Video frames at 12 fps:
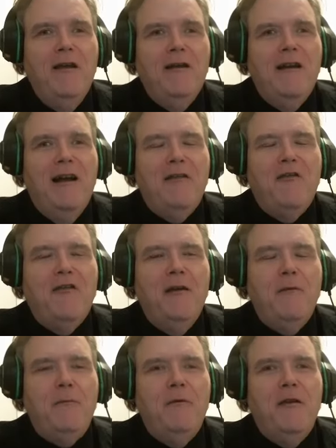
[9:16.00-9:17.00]
I'd say
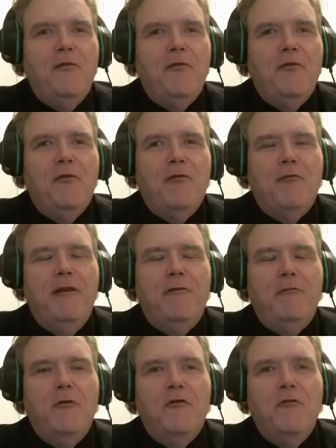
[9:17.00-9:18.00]
maybe
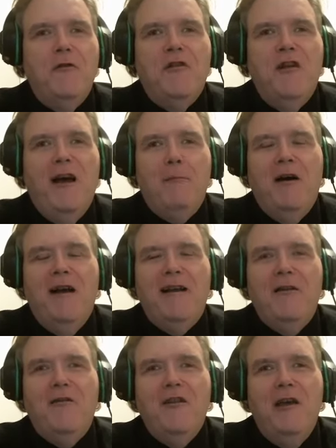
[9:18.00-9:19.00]
3/4 of the time I
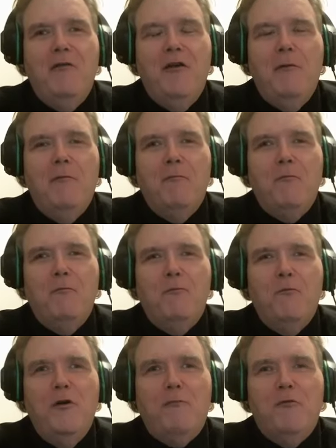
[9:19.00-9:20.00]
could say them,
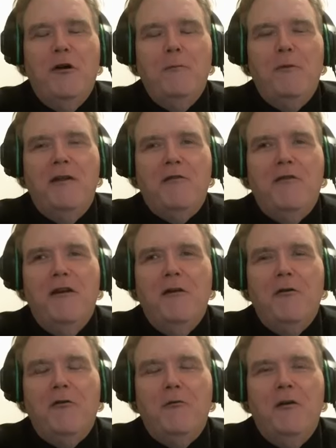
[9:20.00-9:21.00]
but probably about the
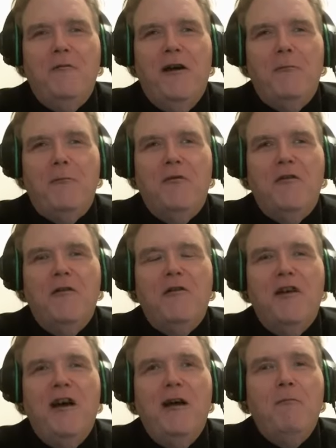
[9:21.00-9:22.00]
other 25% of the
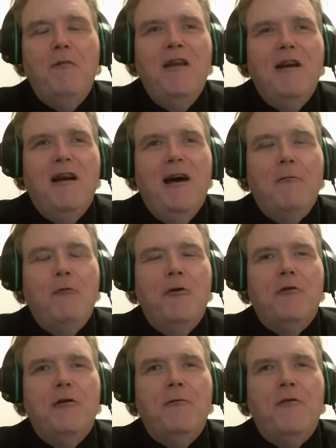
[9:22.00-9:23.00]
time, I
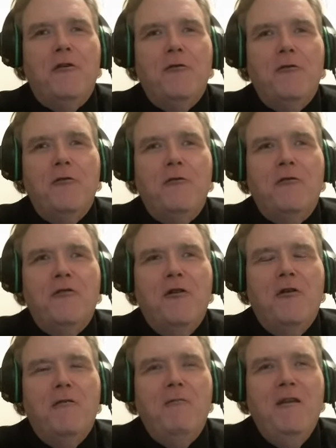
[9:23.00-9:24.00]
wonder if they're true.
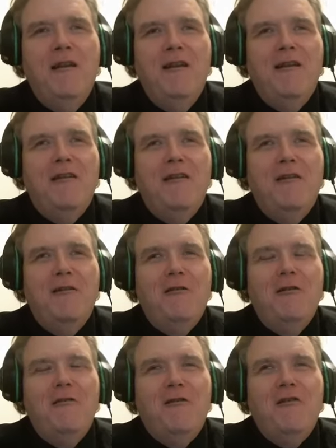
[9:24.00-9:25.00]
So,
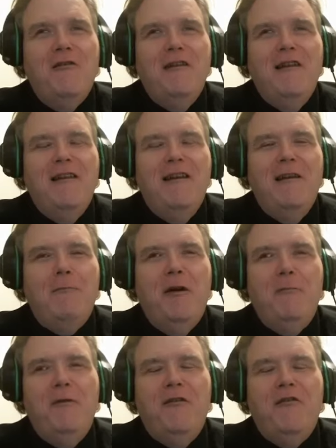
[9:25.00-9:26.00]
it
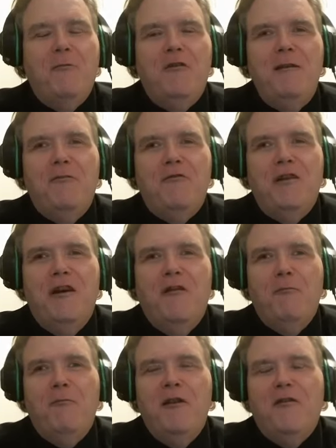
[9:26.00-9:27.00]
may be some deep
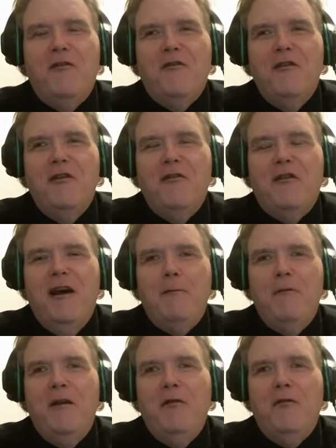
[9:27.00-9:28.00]
stuff, but it's
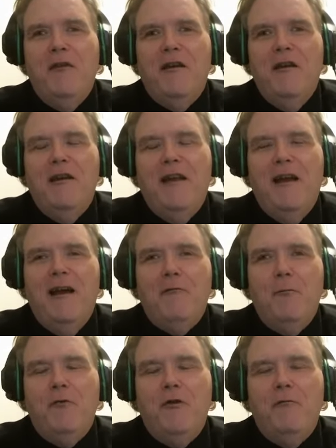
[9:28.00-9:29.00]
got me thinking, and I have
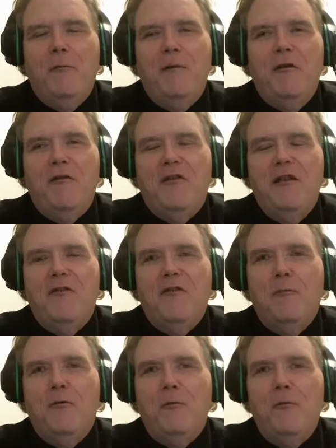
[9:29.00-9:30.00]
to believe maybe it's getting
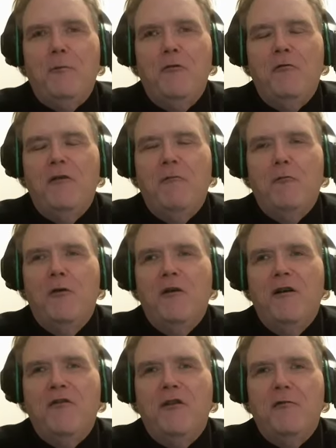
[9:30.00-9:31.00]
some of the people who will
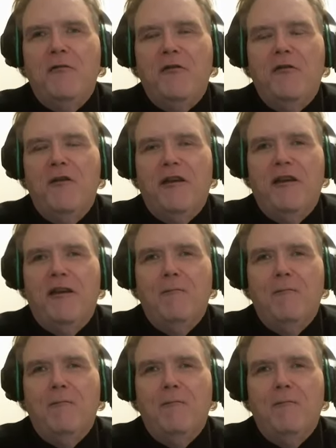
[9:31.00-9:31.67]
listen to this thinking.